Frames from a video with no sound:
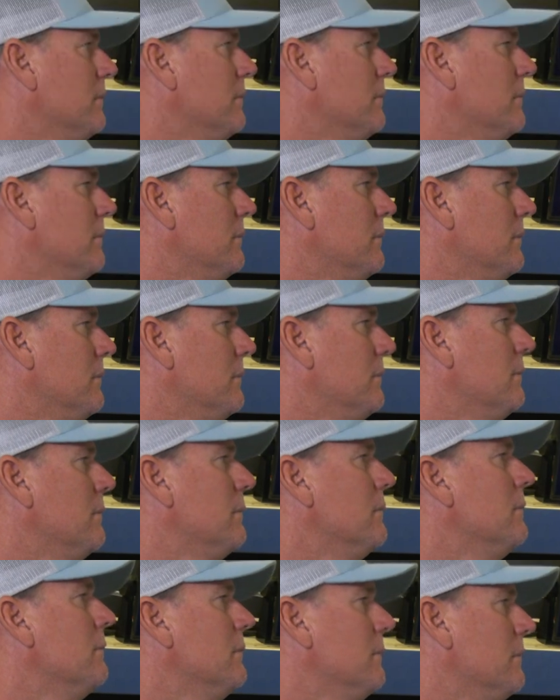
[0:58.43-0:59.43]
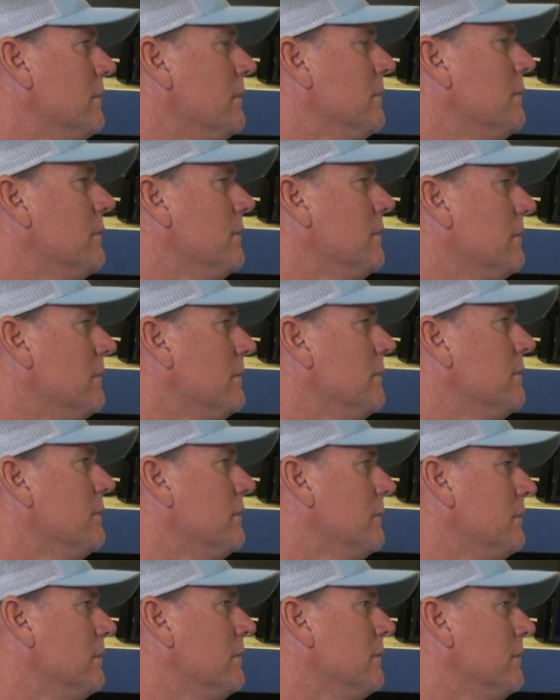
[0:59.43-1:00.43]

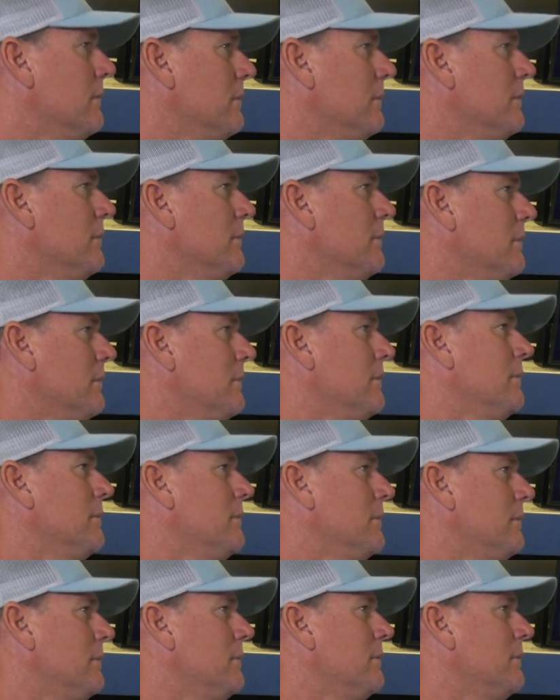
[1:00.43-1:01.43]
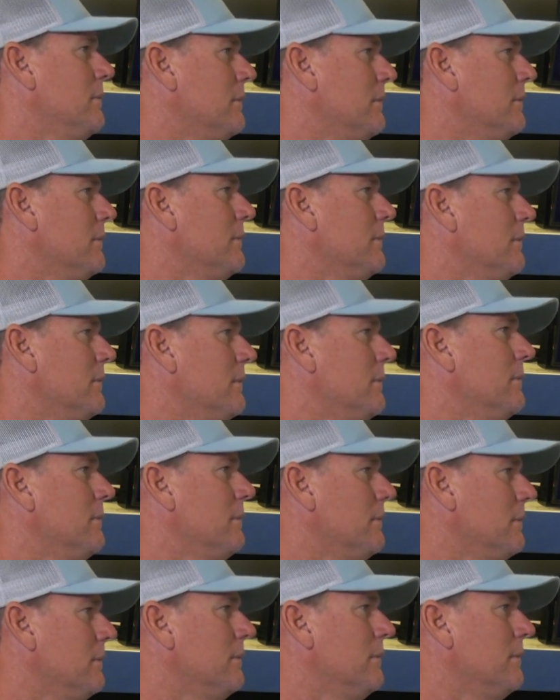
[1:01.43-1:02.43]

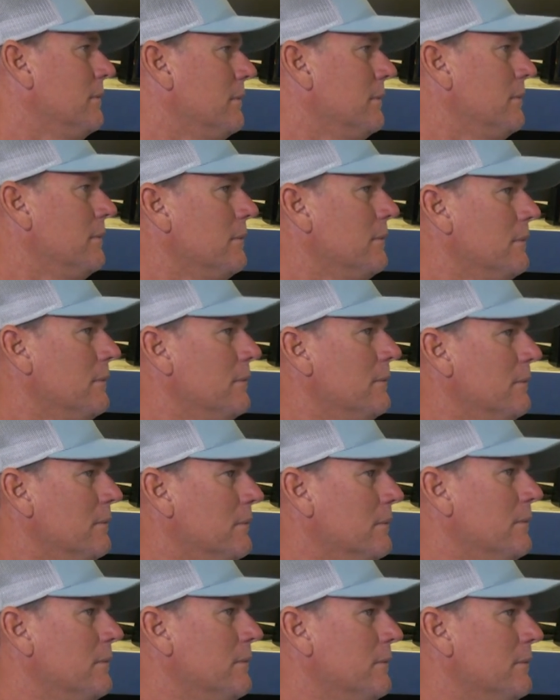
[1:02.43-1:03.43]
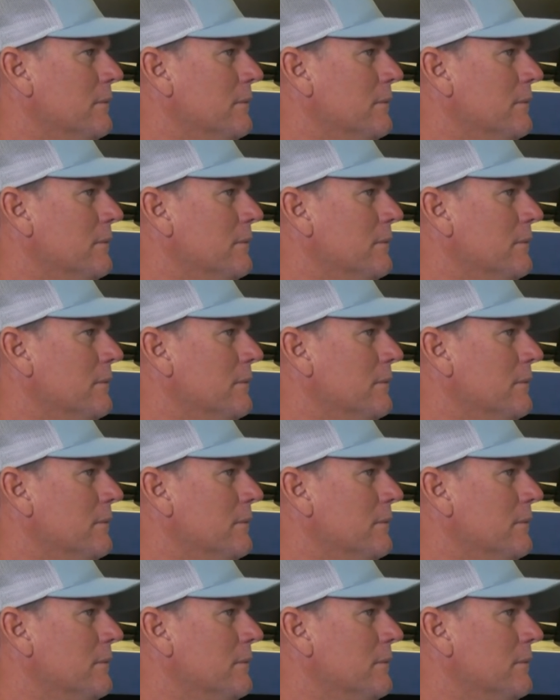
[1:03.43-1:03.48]
[no speech]